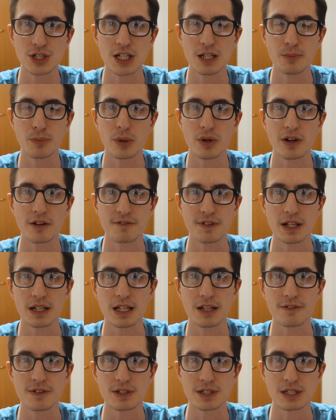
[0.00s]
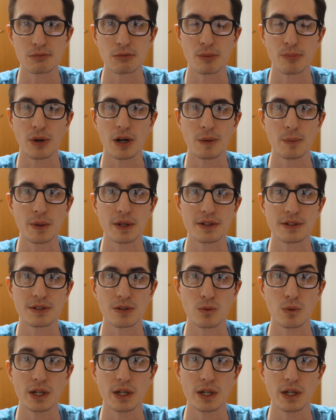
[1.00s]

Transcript: cheaper if they live in some apartments.